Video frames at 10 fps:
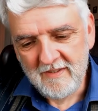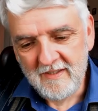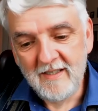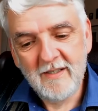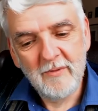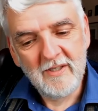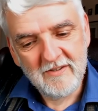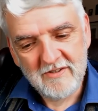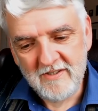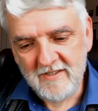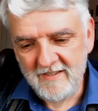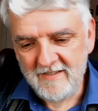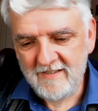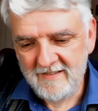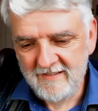"Ah, well," she
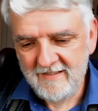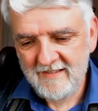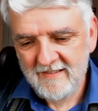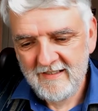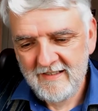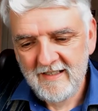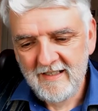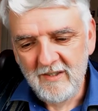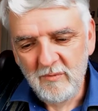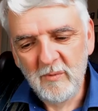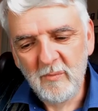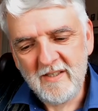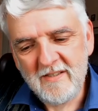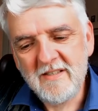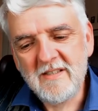says, "we'll
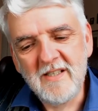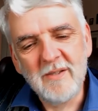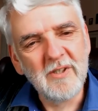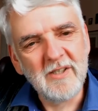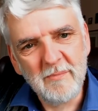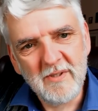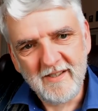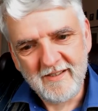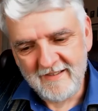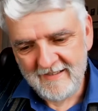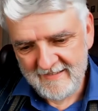wait and see what can be done."